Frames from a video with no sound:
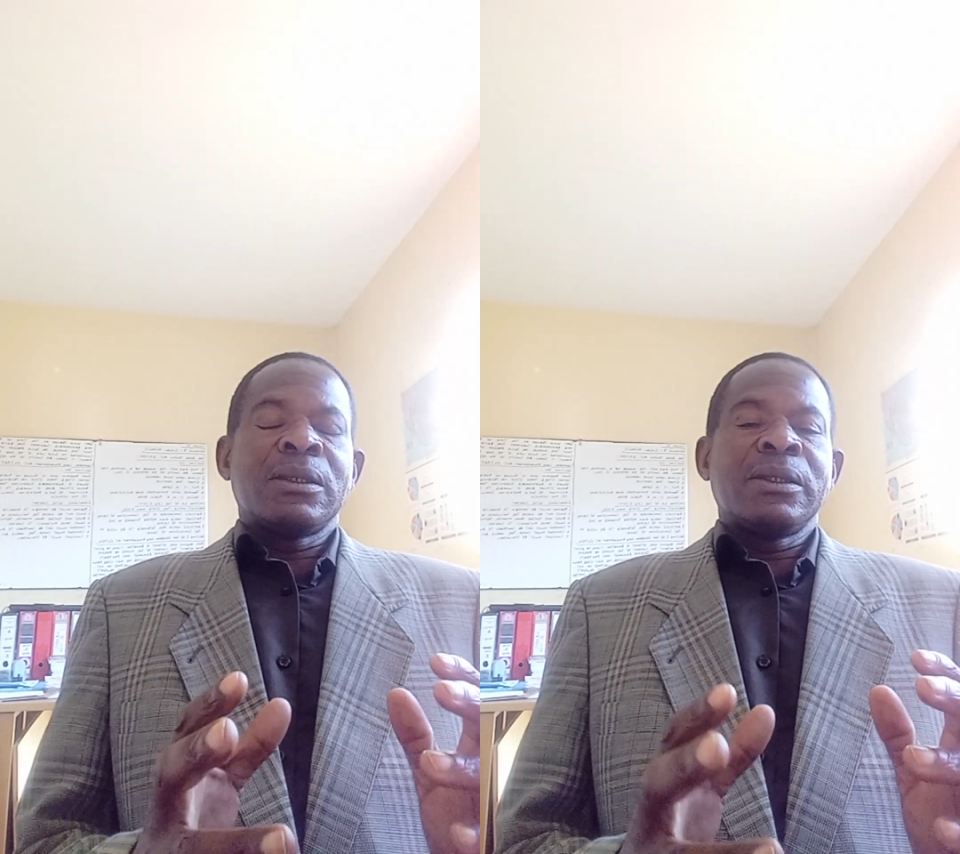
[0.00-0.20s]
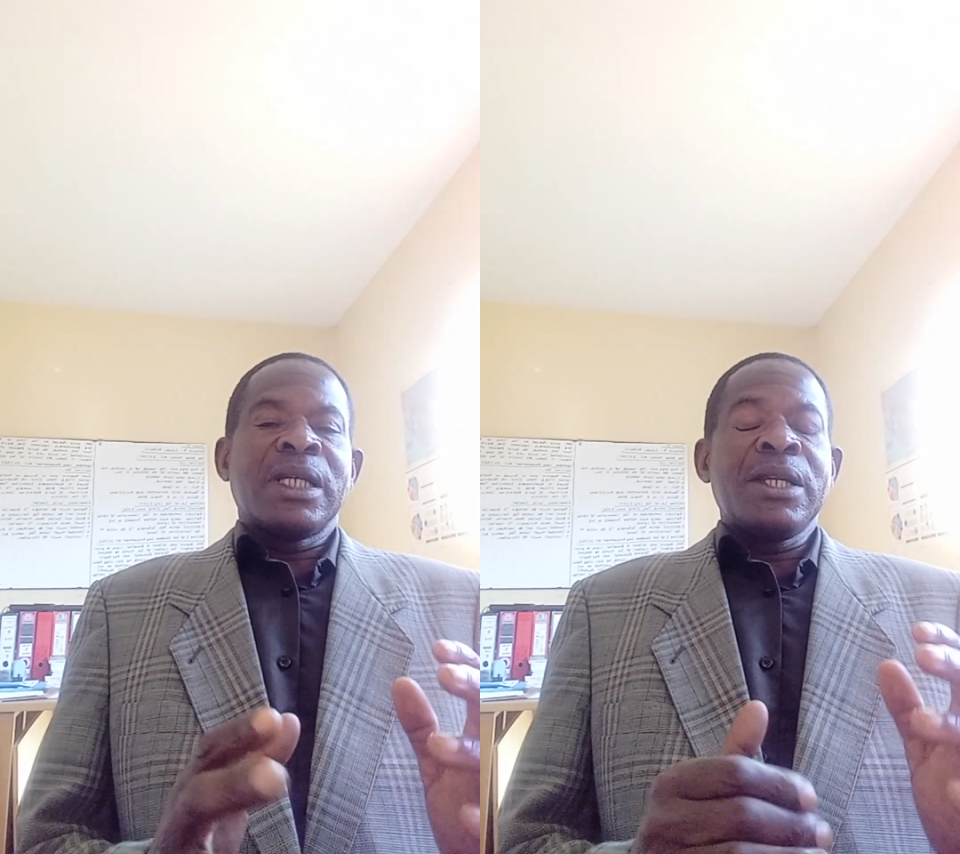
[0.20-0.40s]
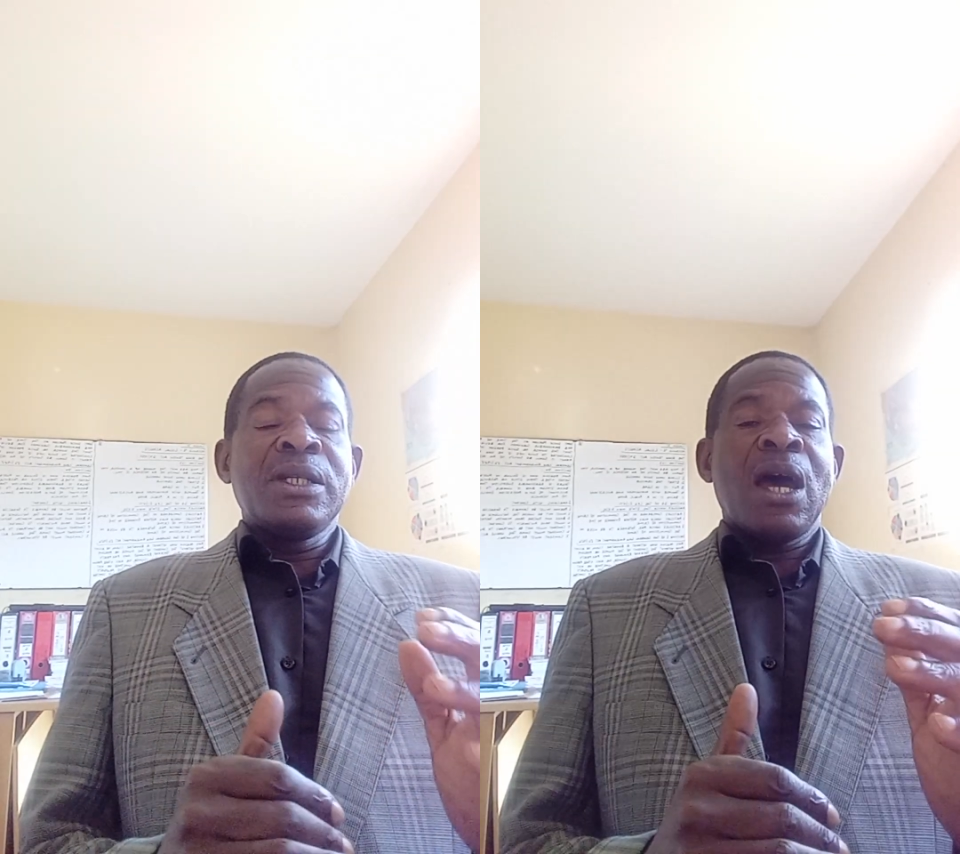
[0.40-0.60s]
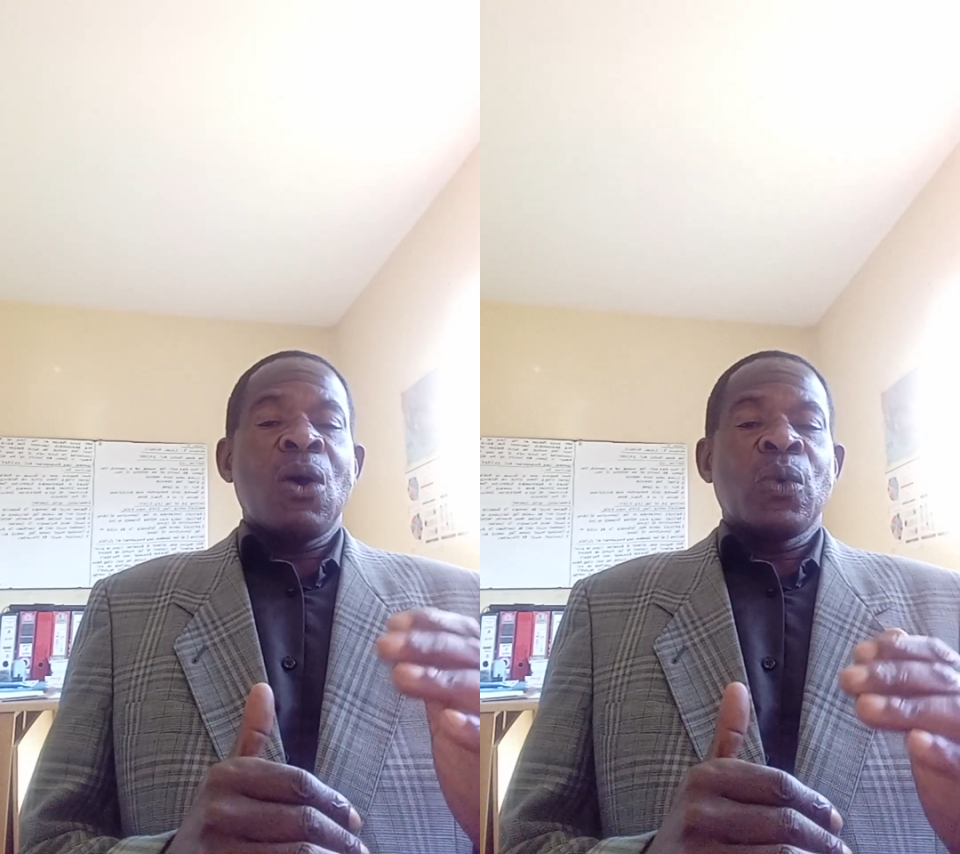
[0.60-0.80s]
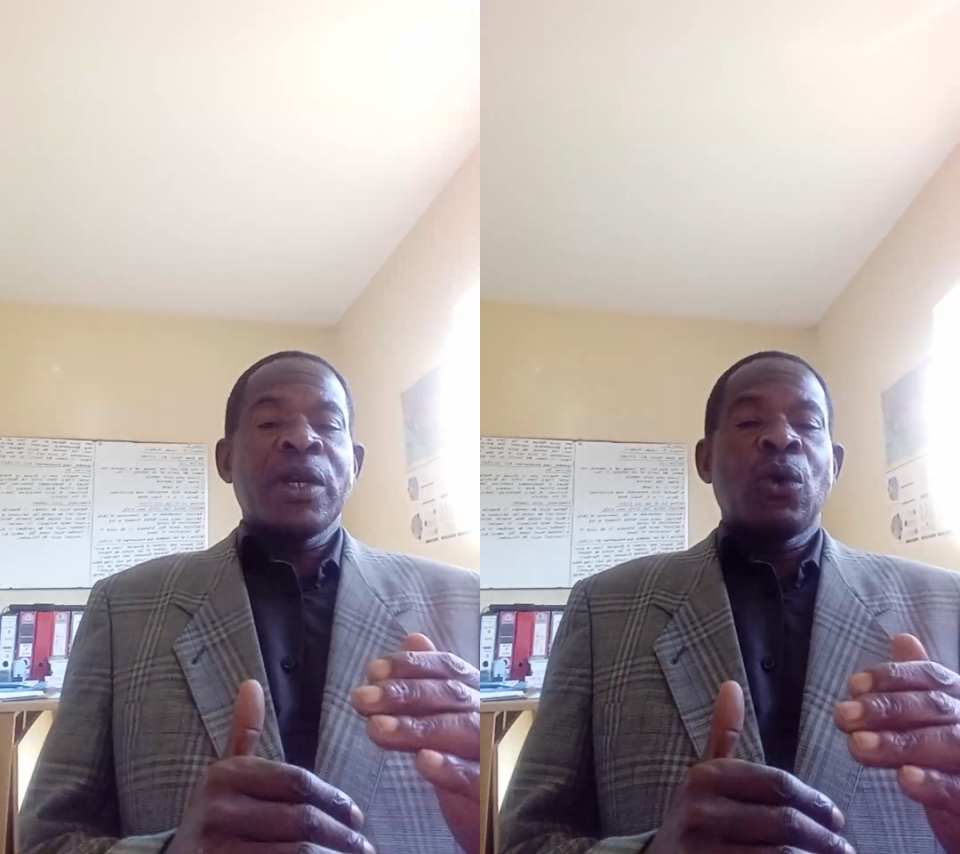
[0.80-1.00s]
Then
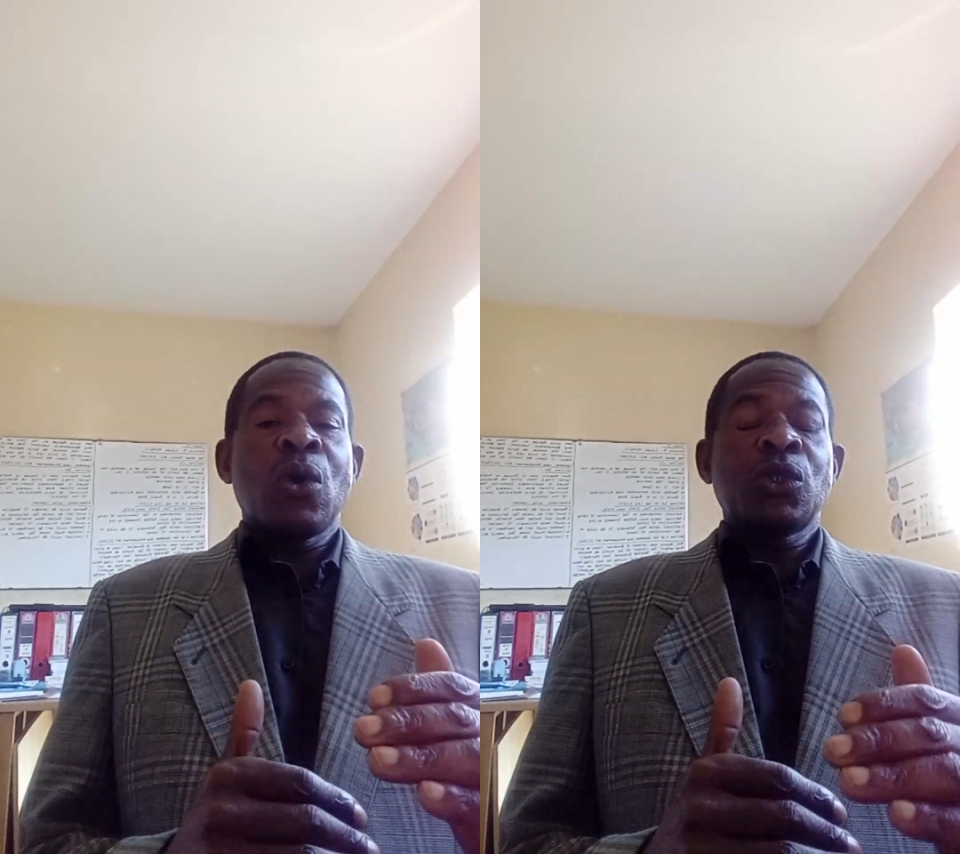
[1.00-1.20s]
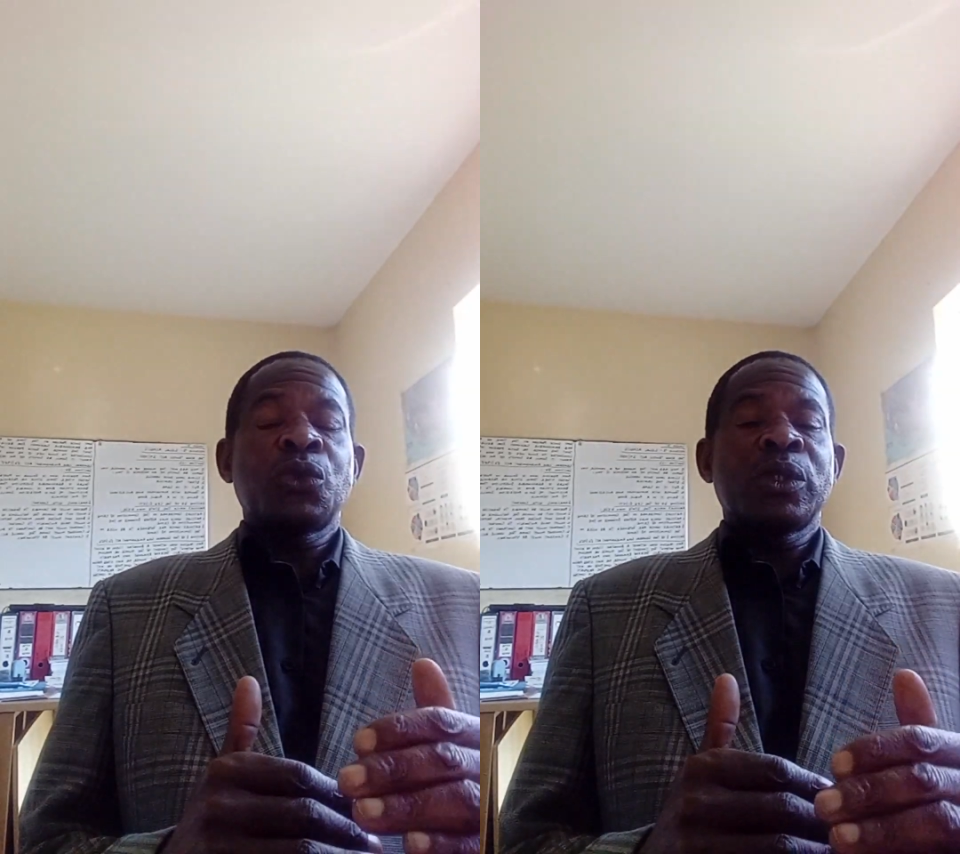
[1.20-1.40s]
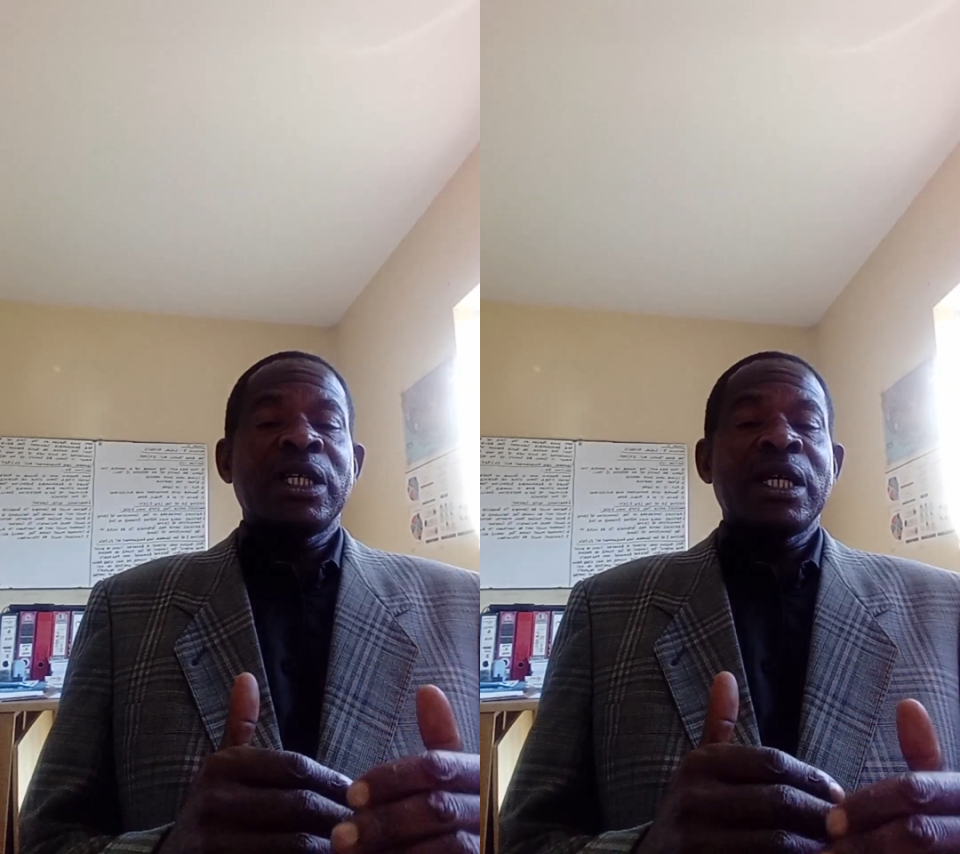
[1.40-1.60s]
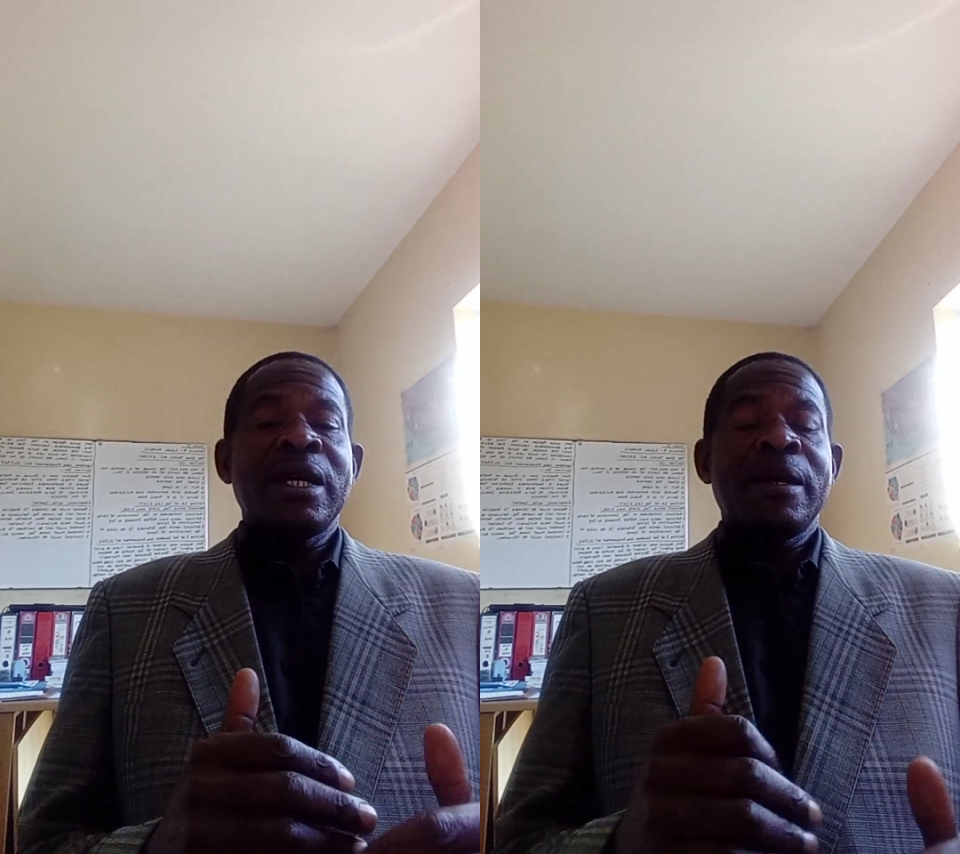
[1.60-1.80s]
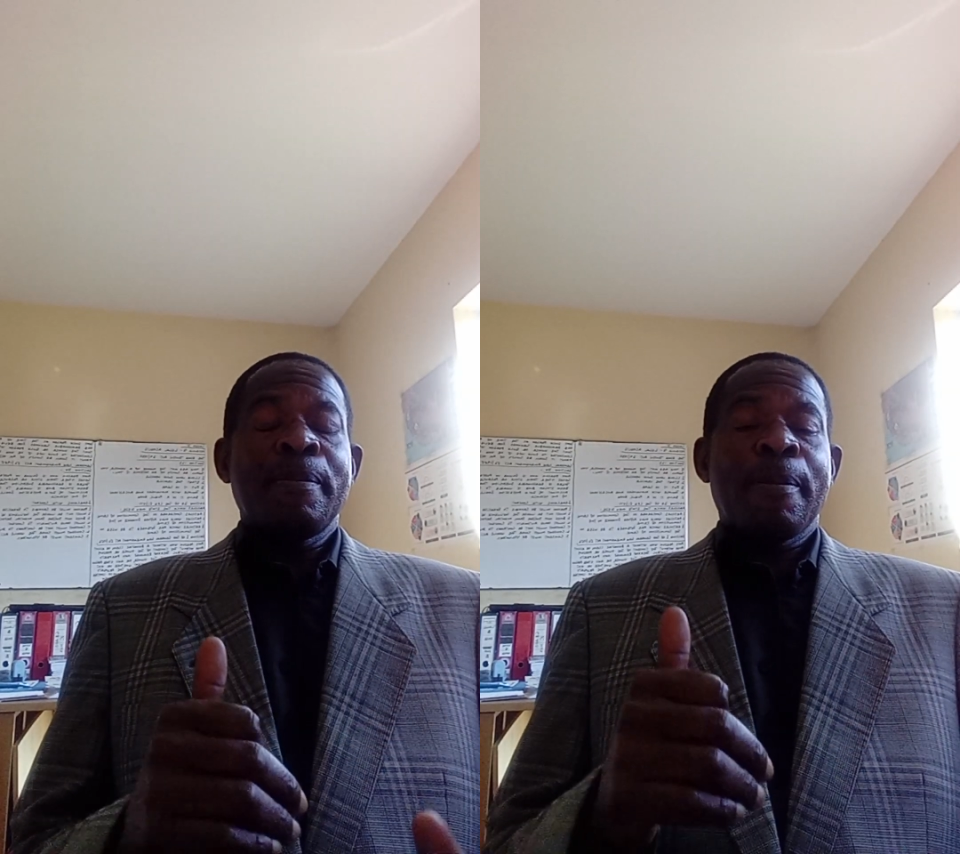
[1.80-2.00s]
now we go to
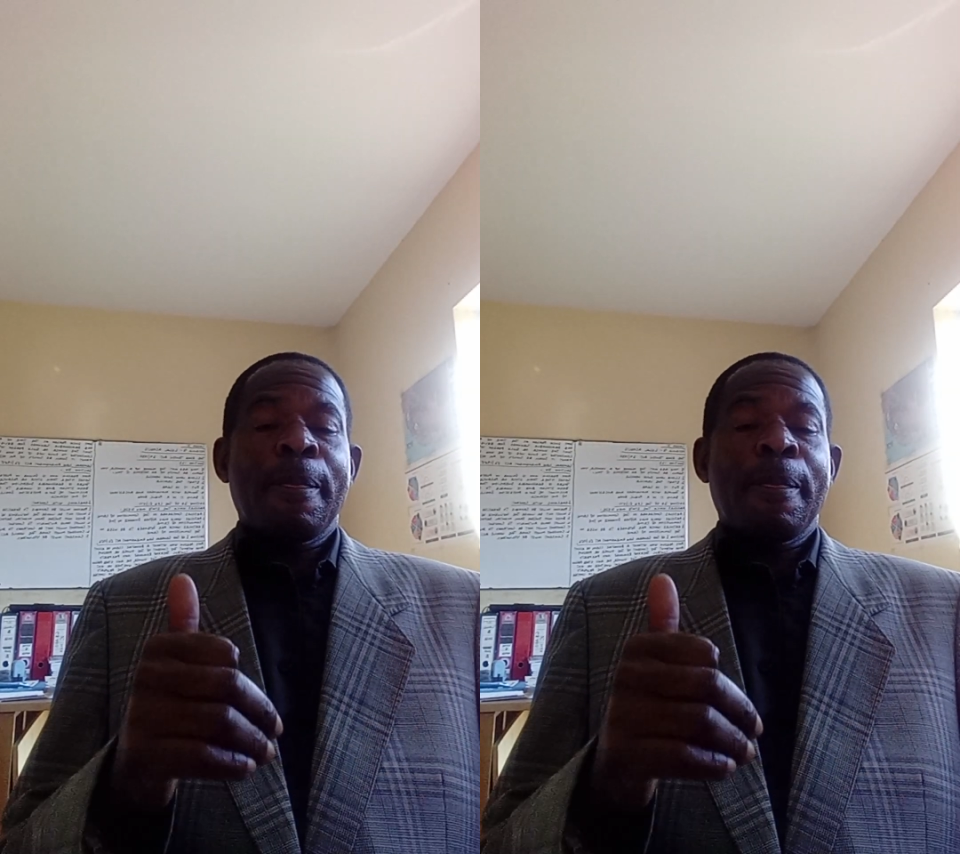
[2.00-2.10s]
the